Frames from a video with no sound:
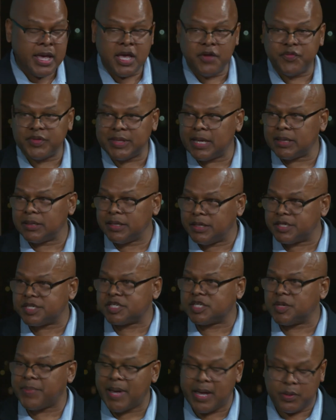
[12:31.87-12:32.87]
And for that
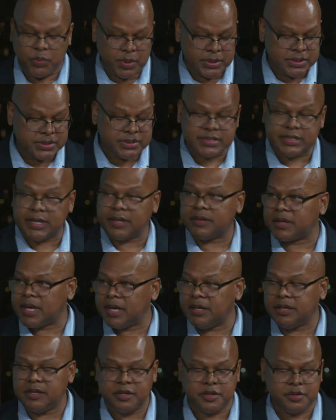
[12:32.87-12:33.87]
leadership, I want to say
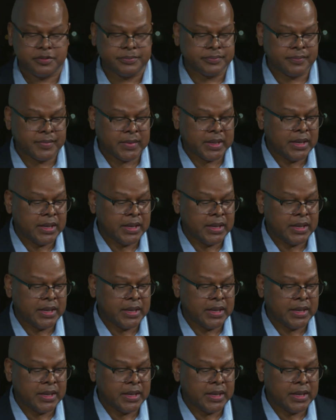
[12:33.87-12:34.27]
thank you.